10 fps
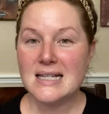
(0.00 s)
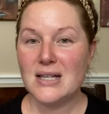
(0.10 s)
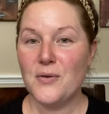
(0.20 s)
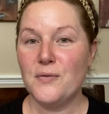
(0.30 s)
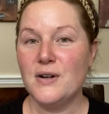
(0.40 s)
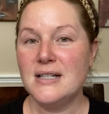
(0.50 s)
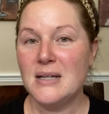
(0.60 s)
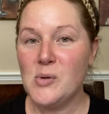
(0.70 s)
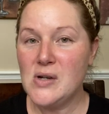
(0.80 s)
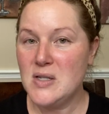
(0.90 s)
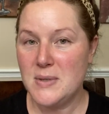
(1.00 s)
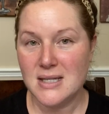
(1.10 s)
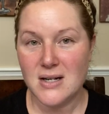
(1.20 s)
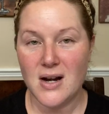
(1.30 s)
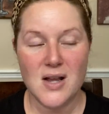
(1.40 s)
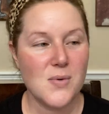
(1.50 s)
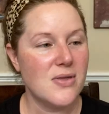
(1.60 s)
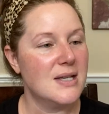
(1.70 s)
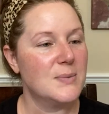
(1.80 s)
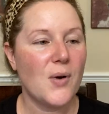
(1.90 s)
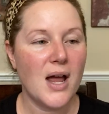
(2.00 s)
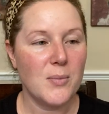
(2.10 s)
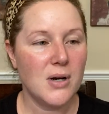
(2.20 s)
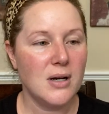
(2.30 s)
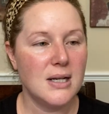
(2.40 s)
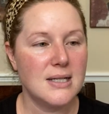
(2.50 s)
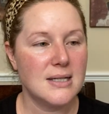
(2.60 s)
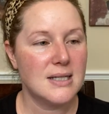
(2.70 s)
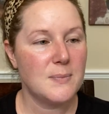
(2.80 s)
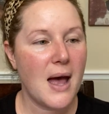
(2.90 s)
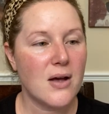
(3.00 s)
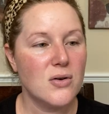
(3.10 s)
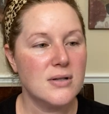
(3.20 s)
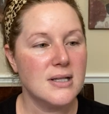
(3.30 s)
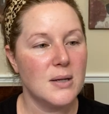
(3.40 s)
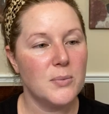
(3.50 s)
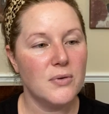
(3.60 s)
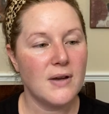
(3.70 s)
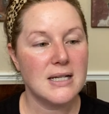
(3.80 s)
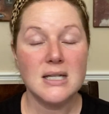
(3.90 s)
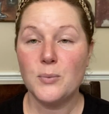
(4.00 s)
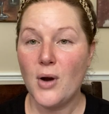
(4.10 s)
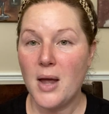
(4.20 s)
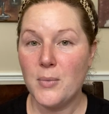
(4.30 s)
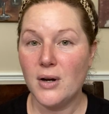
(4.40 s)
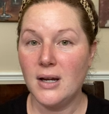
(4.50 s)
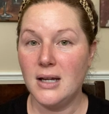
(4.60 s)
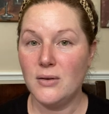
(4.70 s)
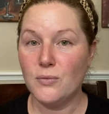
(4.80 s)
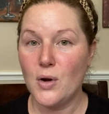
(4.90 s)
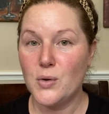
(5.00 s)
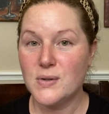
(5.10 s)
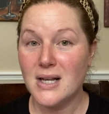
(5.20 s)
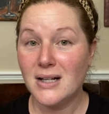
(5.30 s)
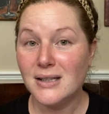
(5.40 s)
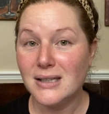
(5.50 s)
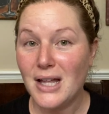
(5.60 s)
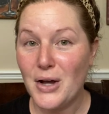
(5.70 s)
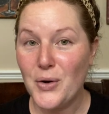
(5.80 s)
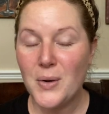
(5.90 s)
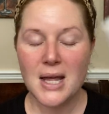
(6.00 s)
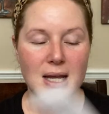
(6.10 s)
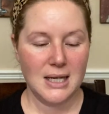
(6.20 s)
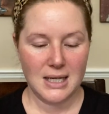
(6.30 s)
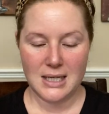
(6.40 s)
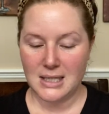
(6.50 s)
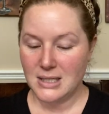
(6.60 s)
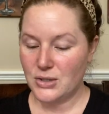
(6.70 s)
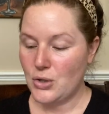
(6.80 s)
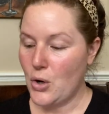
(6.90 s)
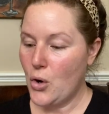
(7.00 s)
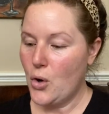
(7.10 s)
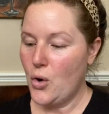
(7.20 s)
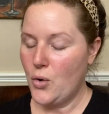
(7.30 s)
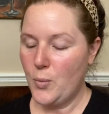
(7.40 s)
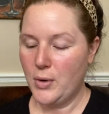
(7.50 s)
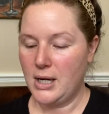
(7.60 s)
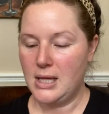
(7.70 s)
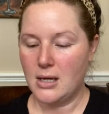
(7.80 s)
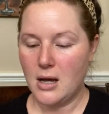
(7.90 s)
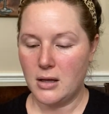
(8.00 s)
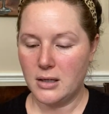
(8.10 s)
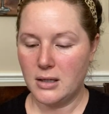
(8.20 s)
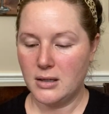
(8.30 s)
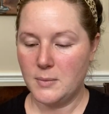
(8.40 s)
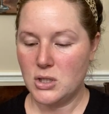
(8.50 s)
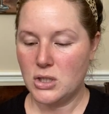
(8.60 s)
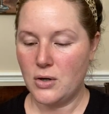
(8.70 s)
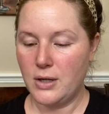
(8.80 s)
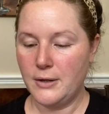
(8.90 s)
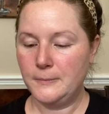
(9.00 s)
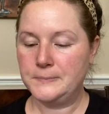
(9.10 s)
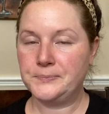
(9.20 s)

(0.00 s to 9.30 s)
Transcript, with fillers: So first I'm going to be starting with this primer. It is a Spackle Skin Perfecting Primer in Rose Glow. It is so pretty, the color. Let me show you.